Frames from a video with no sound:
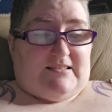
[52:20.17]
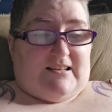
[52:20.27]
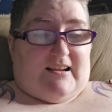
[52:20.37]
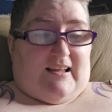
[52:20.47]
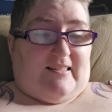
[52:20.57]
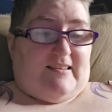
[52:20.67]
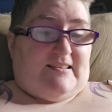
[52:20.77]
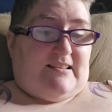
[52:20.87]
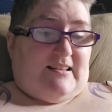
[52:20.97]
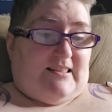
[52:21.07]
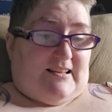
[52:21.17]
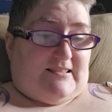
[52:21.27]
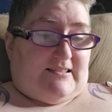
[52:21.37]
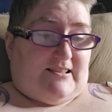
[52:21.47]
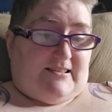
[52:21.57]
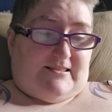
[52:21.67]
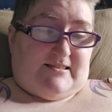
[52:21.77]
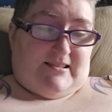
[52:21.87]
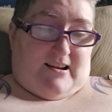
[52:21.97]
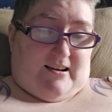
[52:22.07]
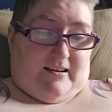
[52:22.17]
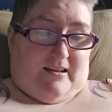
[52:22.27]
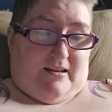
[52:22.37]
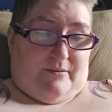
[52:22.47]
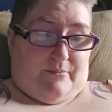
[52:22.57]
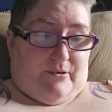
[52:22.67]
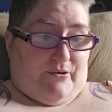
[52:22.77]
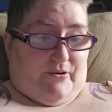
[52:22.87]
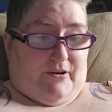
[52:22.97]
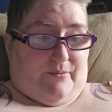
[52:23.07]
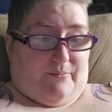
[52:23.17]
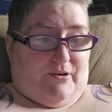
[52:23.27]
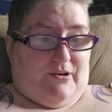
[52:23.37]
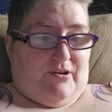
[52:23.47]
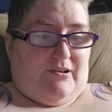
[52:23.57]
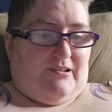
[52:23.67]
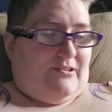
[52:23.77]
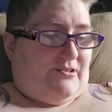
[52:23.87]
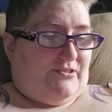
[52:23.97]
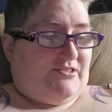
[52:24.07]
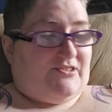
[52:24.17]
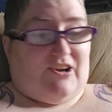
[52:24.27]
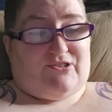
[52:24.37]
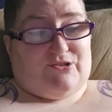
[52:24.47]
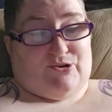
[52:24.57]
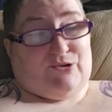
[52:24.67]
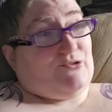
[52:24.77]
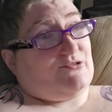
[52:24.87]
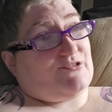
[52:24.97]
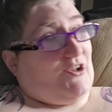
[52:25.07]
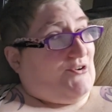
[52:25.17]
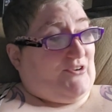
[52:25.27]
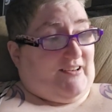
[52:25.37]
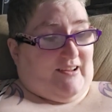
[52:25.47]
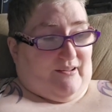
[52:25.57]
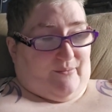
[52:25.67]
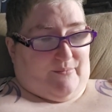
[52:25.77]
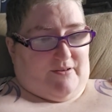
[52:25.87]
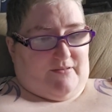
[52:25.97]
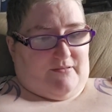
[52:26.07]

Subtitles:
Degellen clicked his tongue at Miriam, who stuck hers out at him.